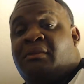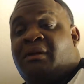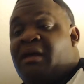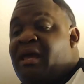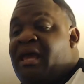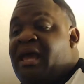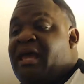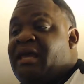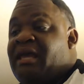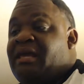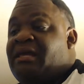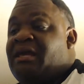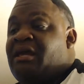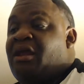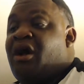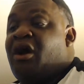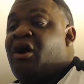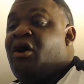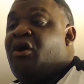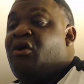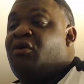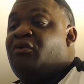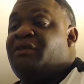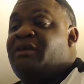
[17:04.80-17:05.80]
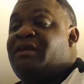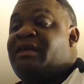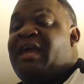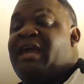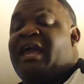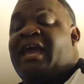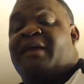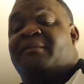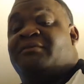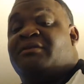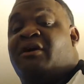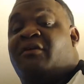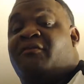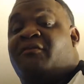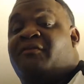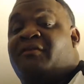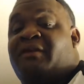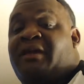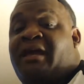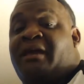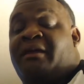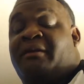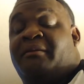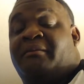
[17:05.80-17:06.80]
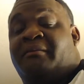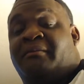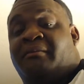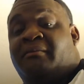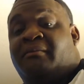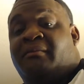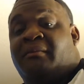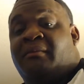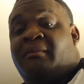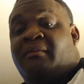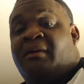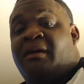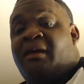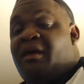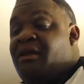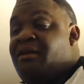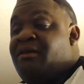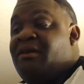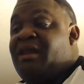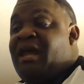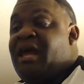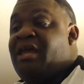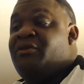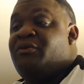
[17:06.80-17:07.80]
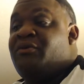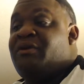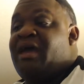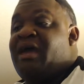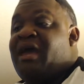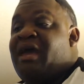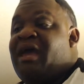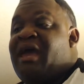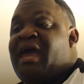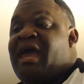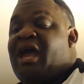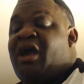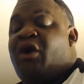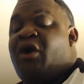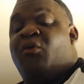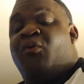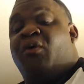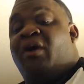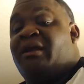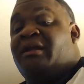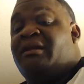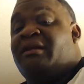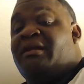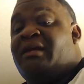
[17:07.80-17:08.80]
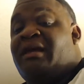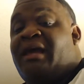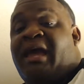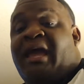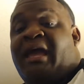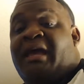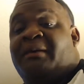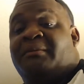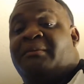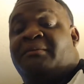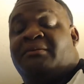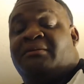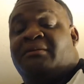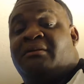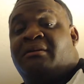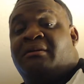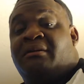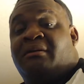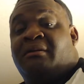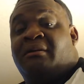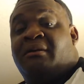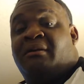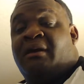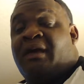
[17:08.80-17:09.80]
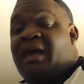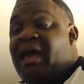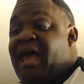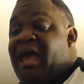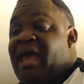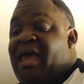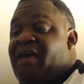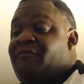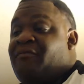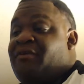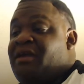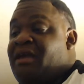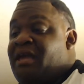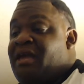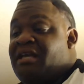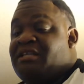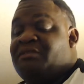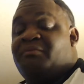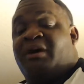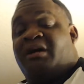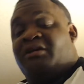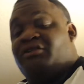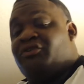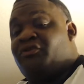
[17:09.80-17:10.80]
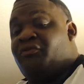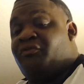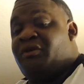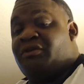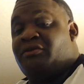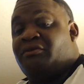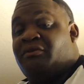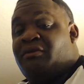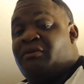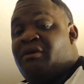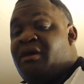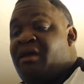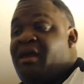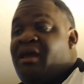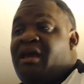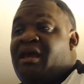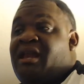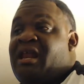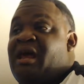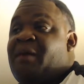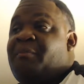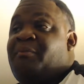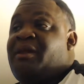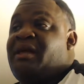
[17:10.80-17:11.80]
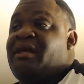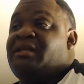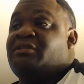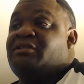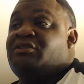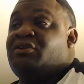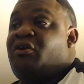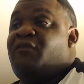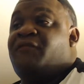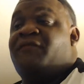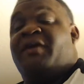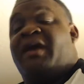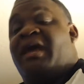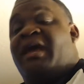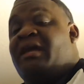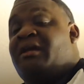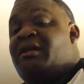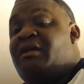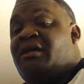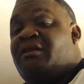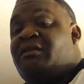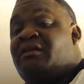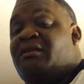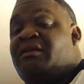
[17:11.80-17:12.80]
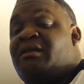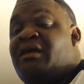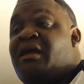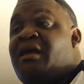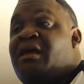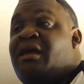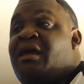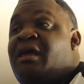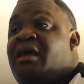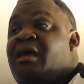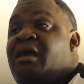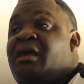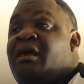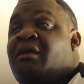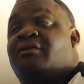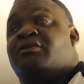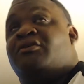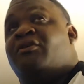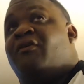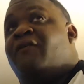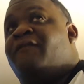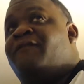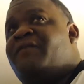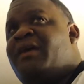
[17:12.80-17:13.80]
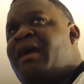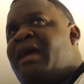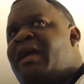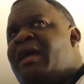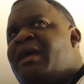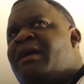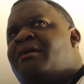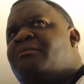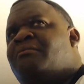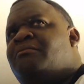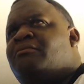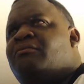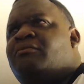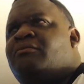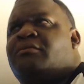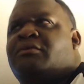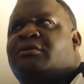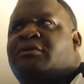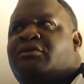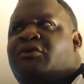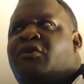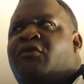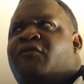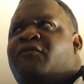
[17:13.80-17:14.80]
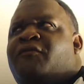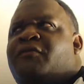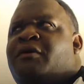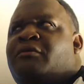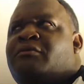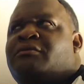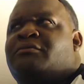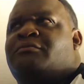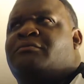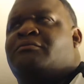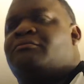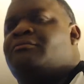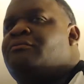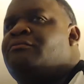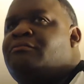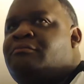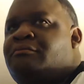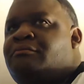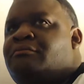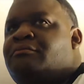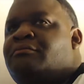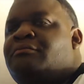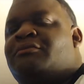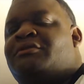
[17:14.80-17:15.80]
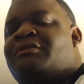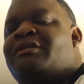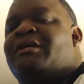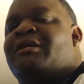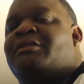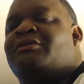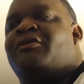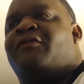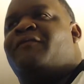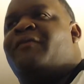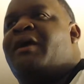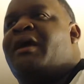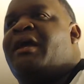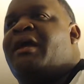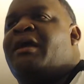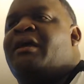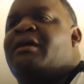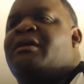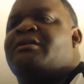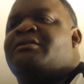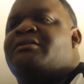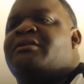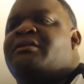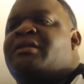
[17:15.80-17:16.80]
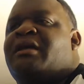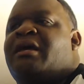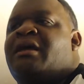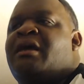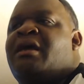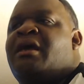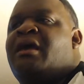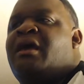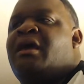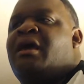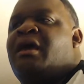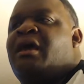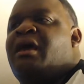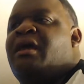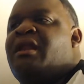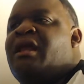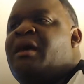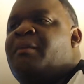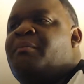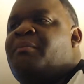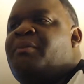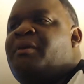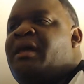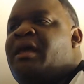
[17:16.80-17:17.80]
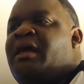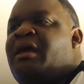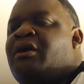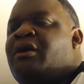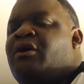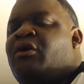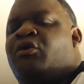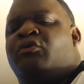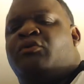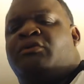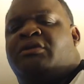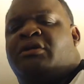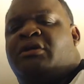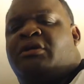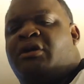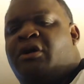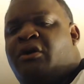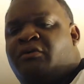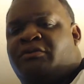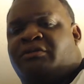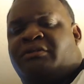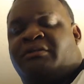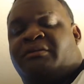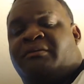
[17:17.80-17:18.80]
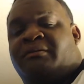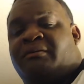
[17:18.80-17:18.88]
and get all the games off of that. Now you got high quality games. I have an Xbox original, and I played Tofang the other day. Tofang was it Tofang? Yeah, Tofang yesterday, and I played Kakuta Koji